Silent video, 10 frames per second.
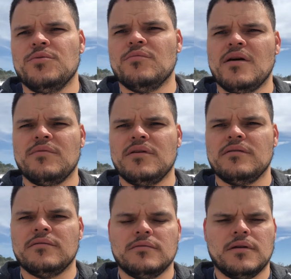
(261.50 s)

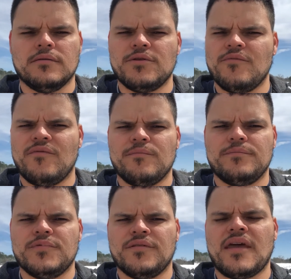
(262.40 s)
Maybe you've
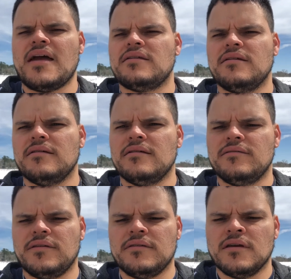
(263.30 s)
just had
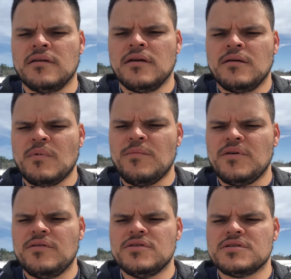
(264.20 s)
kids, and maybe
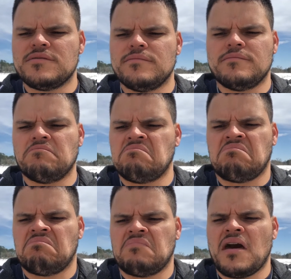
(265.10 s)
you just
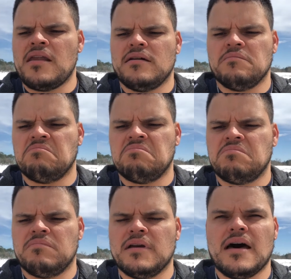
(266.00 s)
kind of
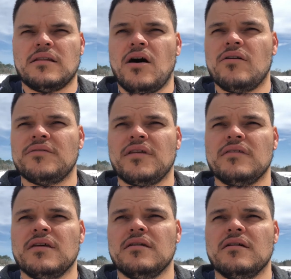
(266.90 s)
got lost in
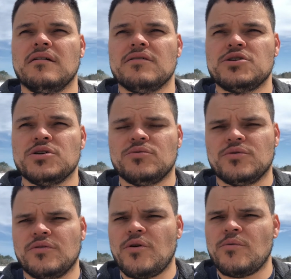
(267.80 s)
the
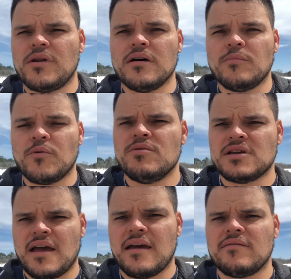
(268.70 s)
children growing up, which
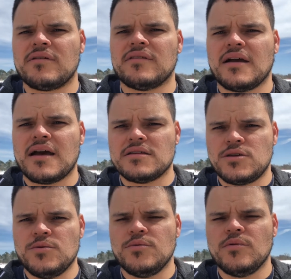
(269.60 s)
I have, because I got
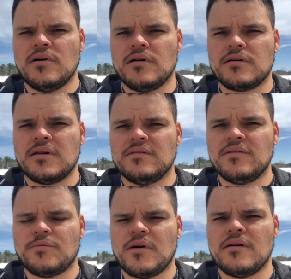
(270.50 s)
2 kids
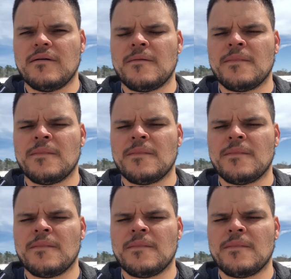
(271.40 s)
as well.